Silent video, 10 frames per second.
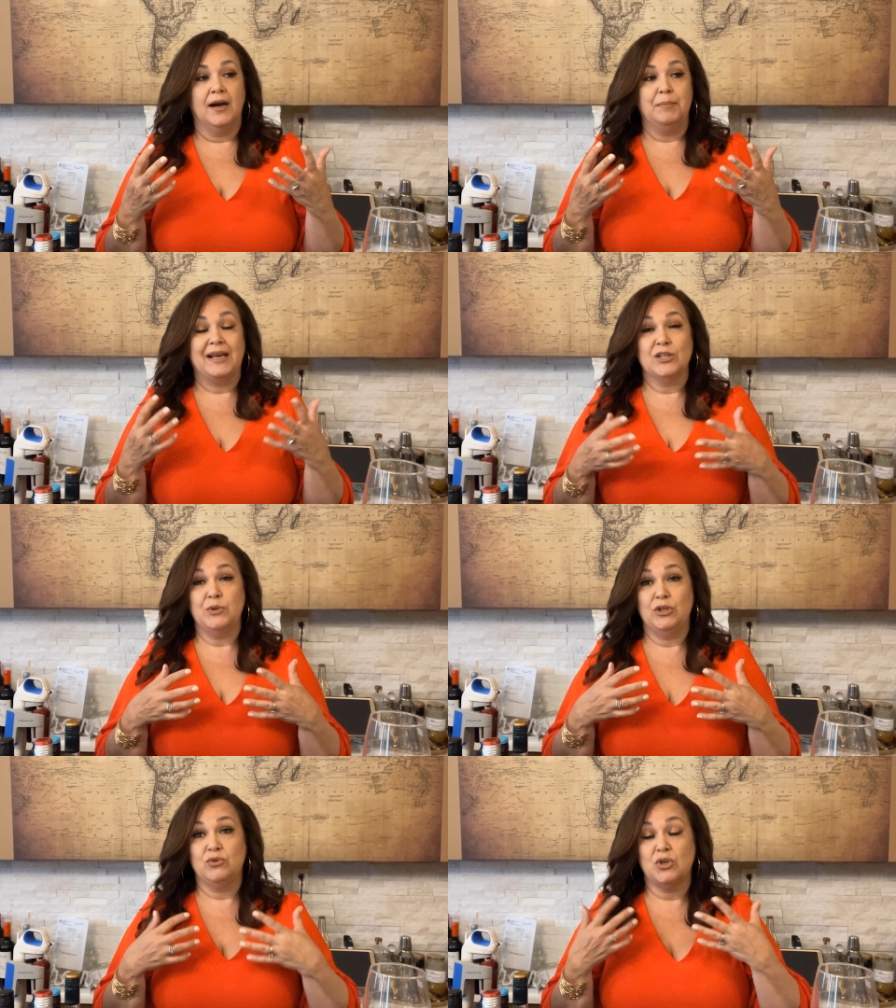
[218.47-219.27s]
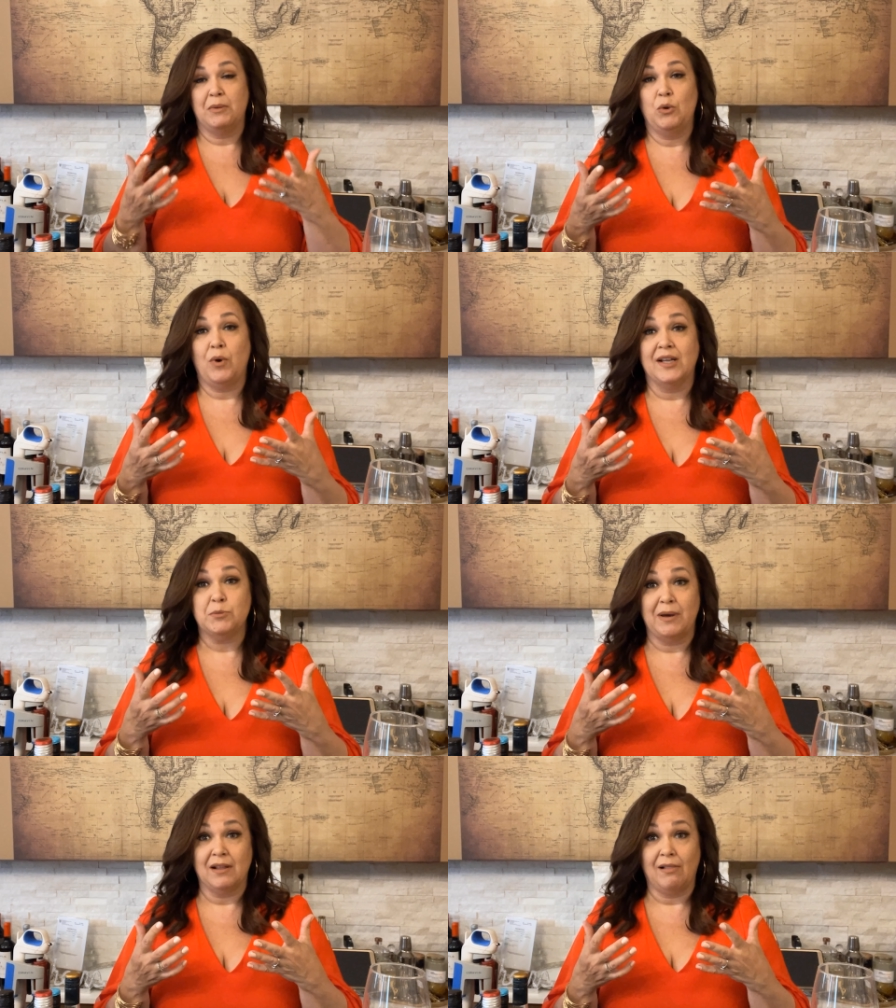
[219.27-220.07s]
because we do so many wines
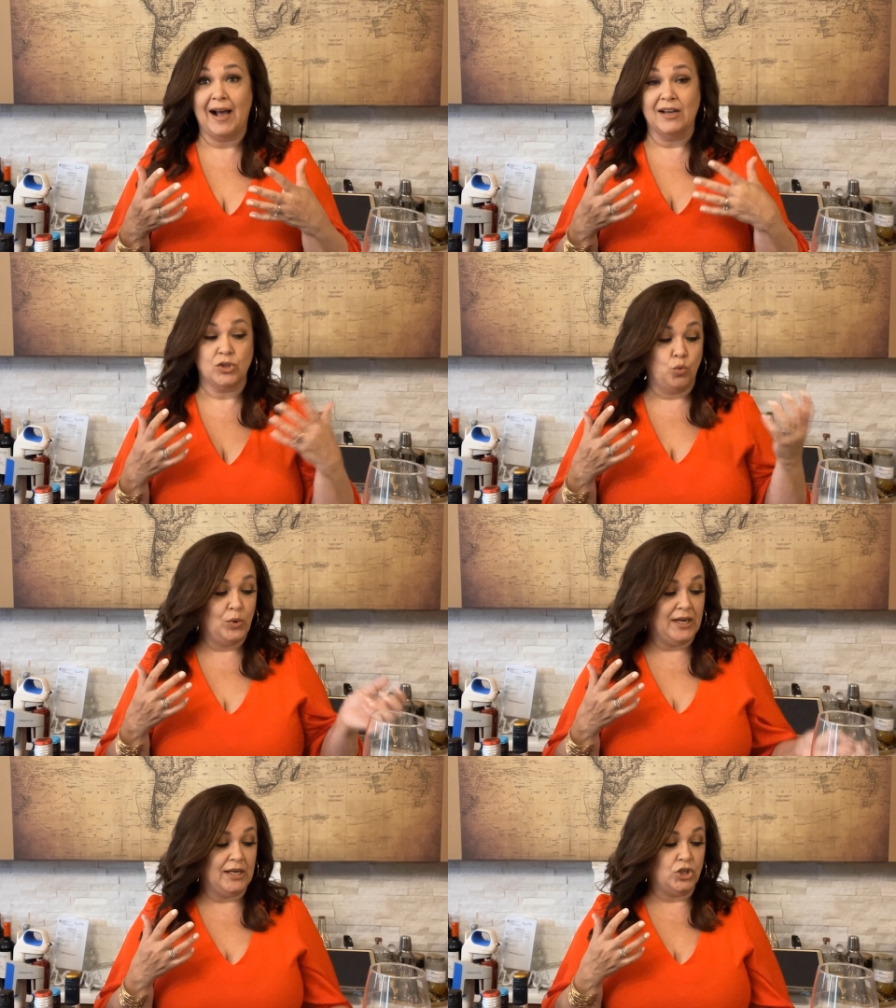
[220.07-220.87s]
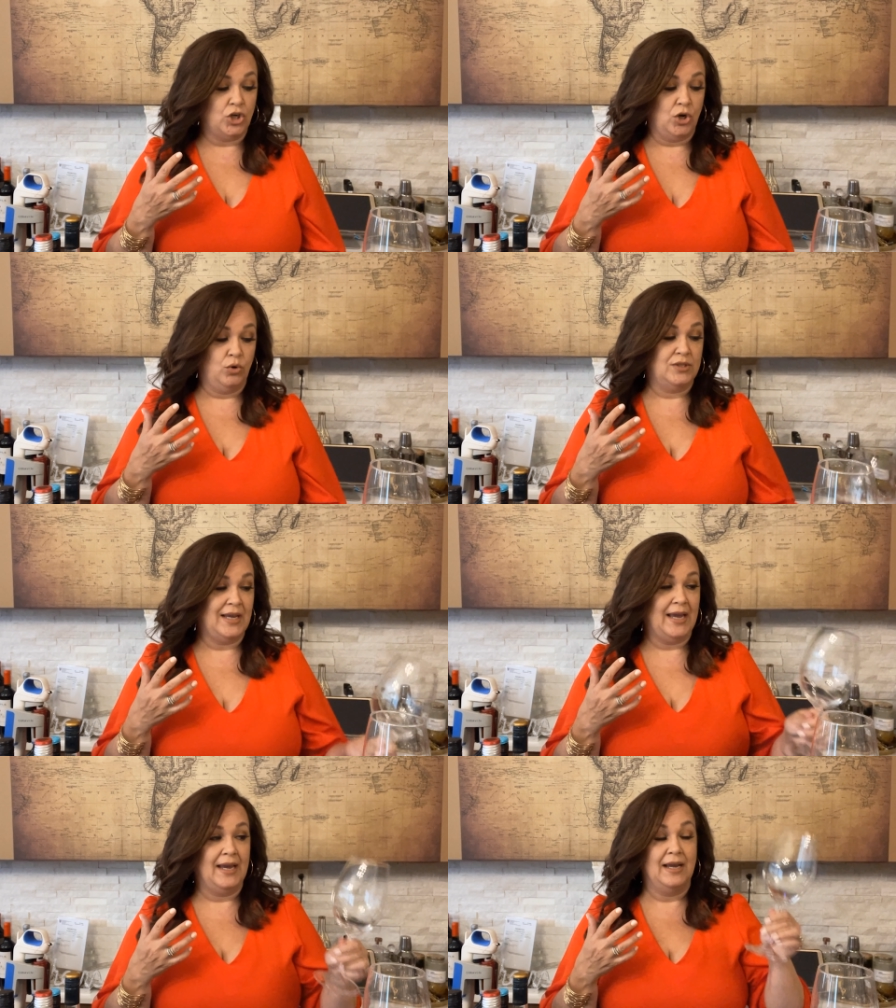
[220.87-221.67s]
by the glass, we chose
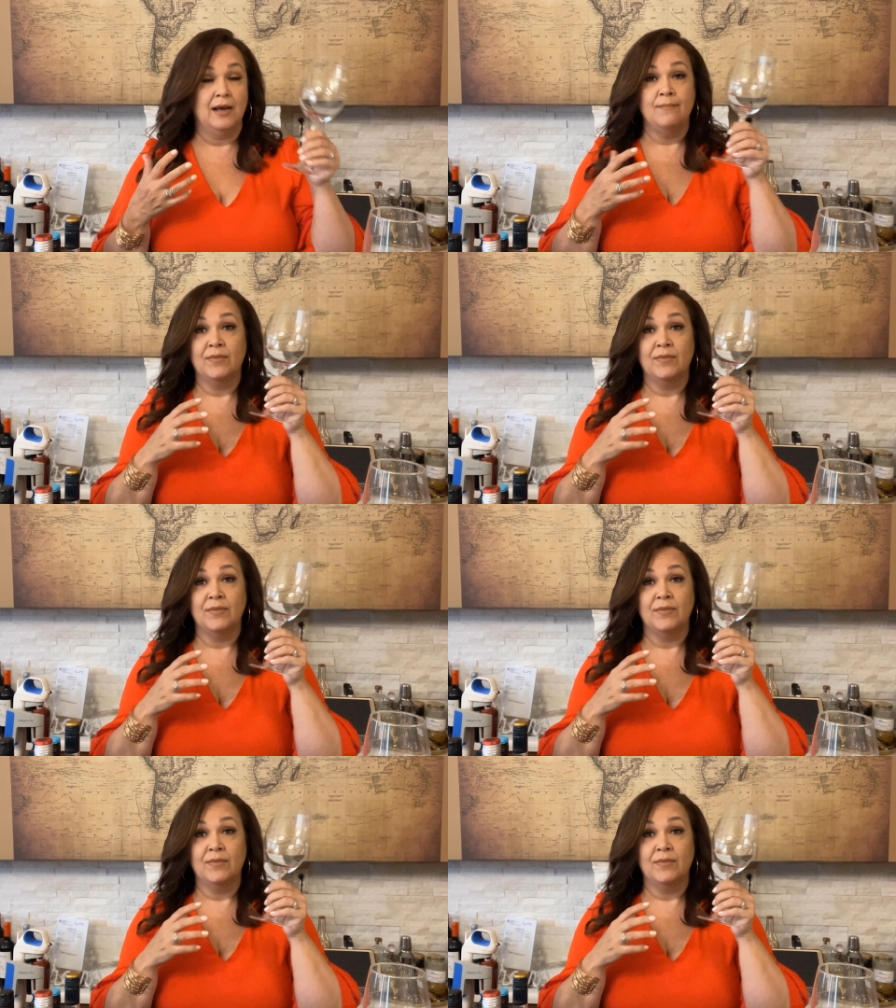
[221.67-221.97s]
a